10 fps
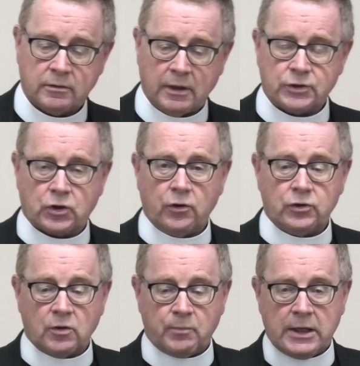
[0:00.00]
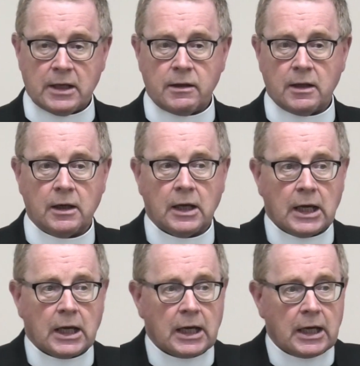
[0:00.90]
It's good to be in
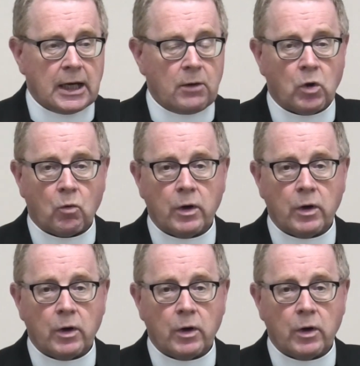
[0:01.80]
what